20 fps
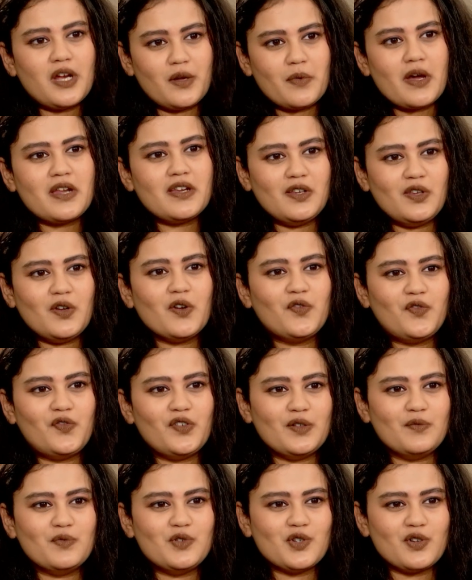primarily your
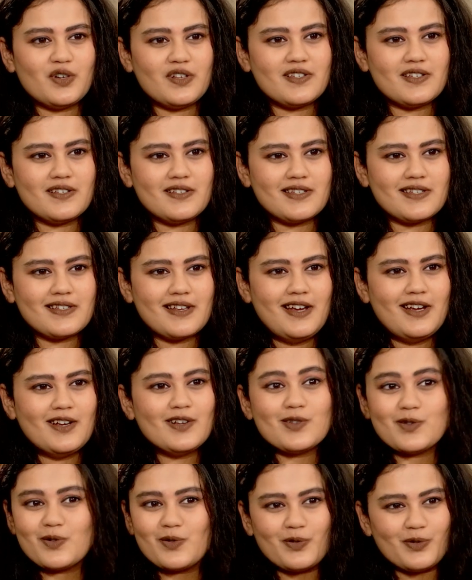film choices.
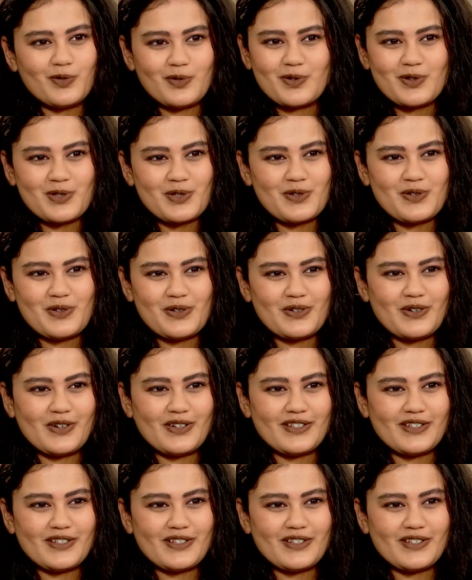So kudos to you